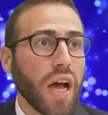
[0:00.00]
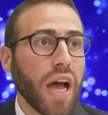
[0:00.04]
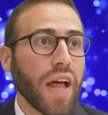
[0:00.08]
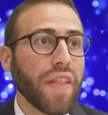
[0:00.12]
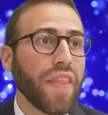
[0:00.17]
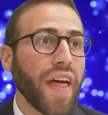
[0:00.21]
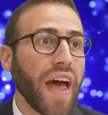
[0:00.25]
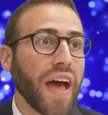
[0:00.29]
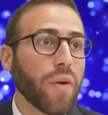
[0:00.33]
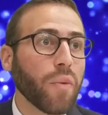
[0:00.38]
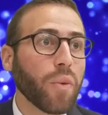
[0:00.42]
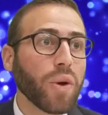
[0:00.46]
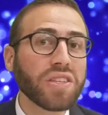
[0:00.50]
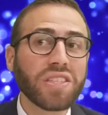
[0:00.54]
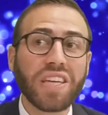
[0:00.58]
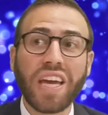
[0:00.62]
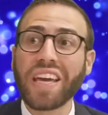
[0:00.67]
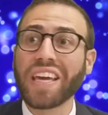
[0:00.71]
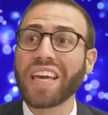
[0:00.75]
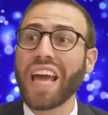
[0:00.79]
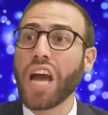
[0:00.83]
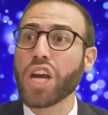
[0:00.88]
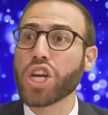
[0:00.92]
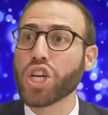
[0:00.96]
and that was a
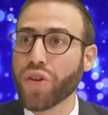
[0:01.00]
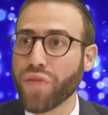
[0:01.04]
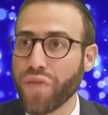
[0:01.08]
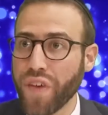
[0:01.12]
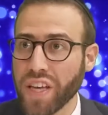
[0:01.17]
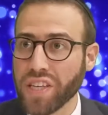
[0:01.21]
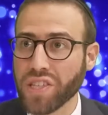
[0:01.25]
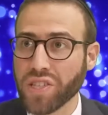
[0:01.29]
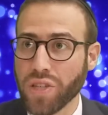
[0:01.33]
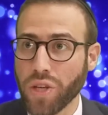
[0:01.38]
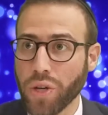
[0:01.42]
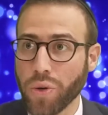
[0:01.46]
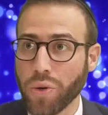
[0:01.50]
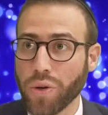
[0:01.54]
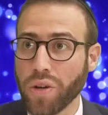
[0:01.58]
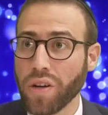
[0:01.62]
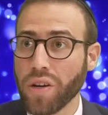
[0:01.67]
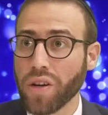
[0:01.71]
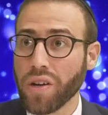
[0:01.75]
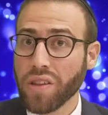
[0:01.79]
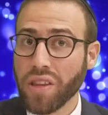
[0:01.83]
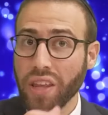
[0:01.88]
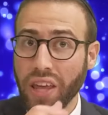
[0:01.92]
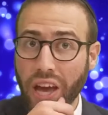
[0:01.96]
Yashveh
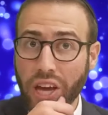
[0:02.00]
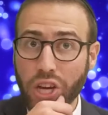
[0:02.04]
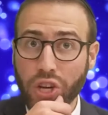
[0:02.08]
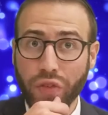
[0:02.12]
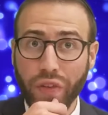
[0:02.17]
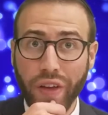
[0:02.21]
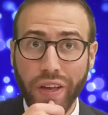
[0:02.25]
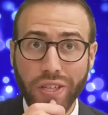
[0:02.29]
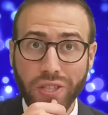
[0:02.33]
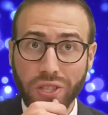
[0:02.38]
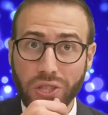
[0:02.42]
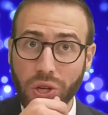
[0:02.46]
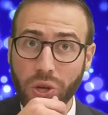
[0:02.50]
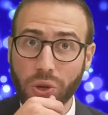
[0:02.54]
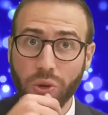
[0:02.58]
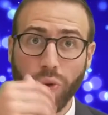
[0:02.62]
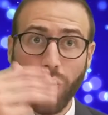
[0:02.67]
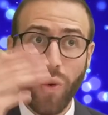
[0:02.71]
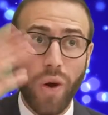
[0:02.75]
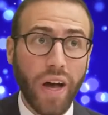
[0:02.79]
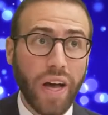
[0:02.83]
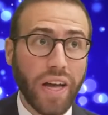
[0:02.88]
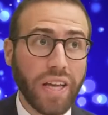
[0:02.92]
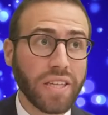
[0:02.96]
stone. The Yashveh stone
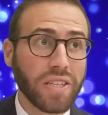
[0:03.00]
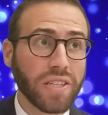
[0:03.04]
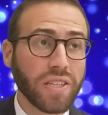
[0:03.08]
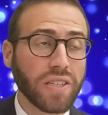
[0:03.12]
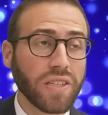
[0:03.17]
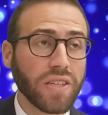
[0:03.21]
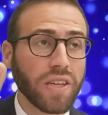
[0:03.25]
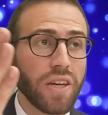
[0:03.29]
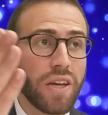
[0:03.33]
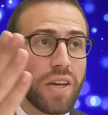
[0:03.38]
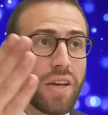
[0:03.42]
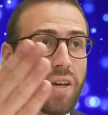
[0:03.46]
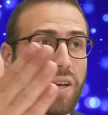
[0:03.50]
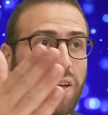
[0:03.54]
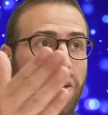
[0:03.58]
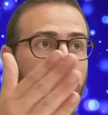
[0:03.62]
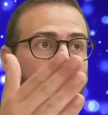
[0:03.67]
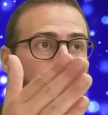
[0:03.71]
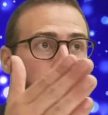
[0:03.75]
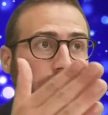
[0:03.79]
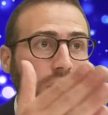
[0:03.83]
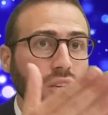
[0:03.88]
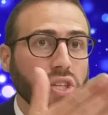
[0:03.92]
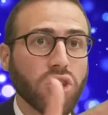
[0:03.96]
was
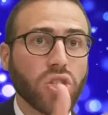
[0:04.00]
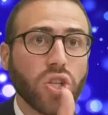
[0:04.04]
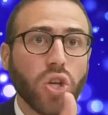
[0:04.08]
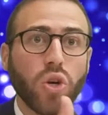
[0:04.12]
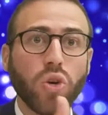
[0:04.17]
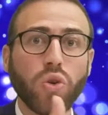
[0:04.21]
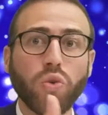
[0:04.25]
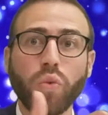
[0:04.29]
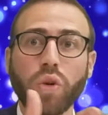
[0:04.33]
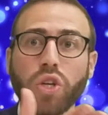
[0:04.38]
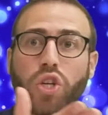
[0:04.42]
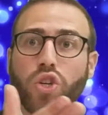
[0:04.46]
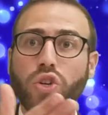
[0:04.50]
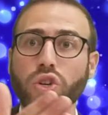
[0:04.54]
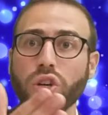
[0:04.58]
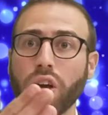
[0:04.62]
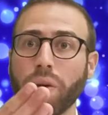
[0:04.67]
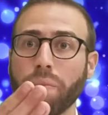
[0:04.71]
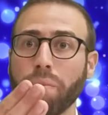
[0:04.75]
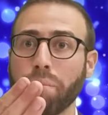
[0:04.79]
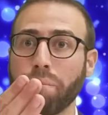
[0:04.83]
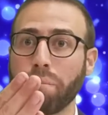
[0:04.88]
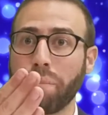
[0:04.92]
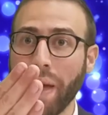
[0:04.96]
the stone which
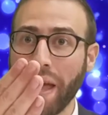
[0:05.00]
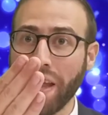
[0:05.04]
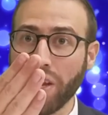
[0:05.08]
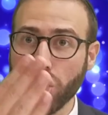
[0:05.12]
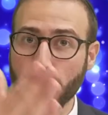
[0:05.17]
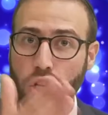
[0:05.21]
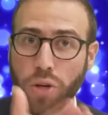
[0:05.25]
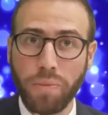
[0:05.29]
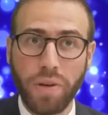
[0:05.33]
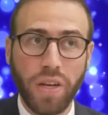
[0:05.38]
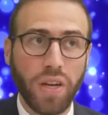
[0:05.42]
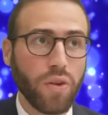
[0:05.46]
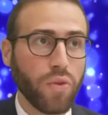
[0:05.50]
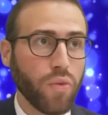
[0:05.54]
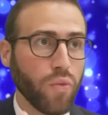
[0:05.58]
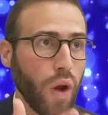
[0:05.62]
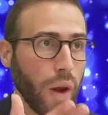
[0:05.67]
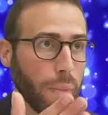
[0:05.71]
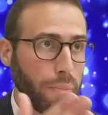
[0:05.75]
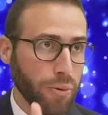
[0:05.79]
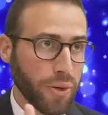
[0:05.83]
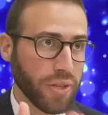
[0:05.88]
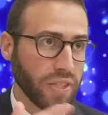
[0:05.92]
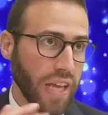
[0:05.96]
Benjamin
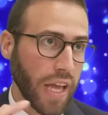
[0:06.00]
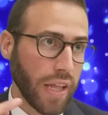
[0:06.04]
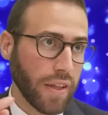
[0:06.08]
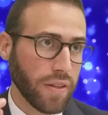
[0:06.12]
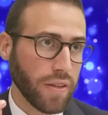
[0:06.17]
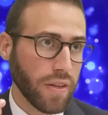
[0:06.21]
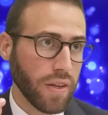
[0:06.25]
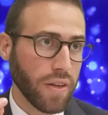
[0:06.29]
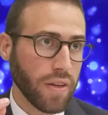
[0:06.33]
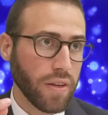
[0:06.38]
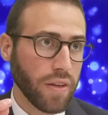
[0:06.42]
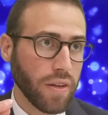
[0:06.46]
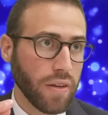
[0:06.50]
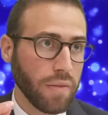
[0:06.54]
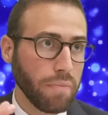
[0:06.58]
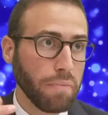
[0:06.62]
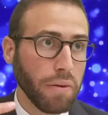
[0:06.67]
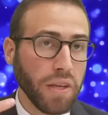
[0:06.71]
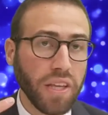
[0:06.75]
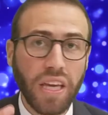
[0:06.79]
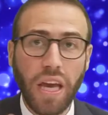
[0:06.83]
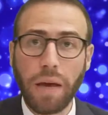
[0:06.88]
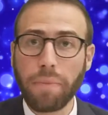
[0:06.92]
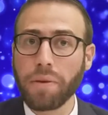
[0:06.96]
represented,
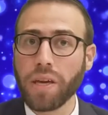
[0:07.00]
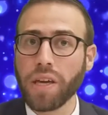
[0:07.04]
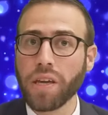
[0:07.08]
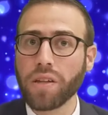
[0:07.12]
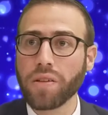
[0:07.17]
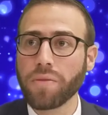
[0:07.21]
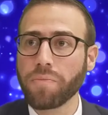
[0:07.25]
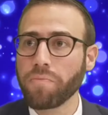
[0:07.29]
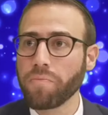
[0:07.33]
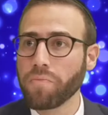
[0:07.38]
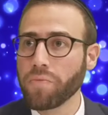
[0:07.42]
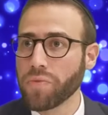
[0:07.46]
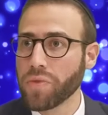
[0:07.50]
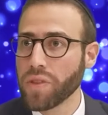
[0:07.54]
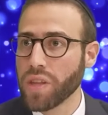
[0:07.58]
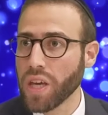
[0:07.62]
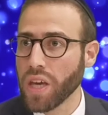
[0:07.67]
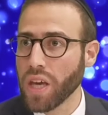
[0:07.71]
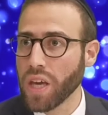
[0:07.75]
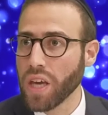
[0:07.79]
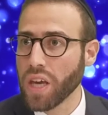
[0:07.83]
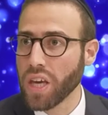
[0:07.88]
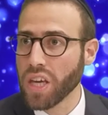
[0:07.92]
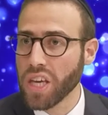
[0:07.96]
Binyamin,
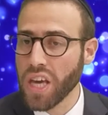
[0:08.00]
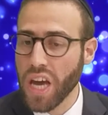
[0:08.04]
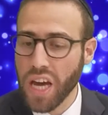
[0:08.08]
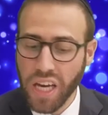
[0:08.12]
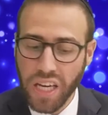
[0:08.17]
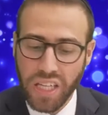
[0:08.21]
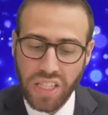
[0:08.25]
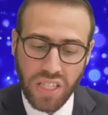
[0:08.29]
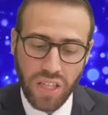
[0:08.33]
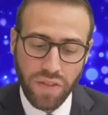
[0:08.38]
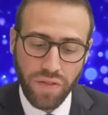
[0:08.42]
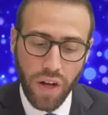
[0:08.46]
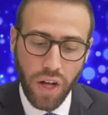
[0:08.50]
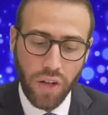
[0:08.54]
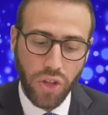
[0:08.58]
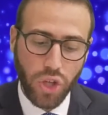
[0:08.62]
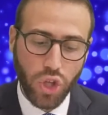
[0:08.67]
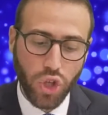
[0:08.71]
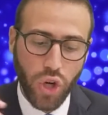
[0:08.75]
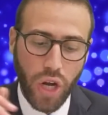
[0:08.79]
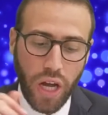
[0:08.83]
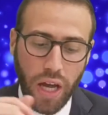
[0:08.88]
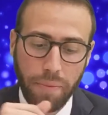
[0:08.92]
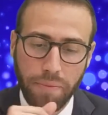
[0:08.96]
the youngest of all
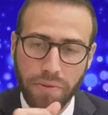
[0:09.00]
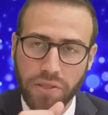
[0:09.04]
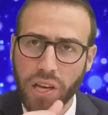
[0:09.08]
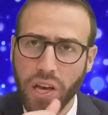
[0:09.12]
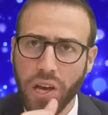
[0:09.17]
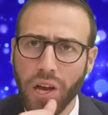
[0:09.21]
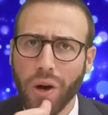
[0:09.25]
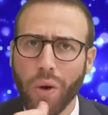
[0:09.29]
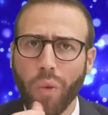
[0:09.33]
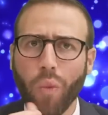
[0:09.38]
the tribes.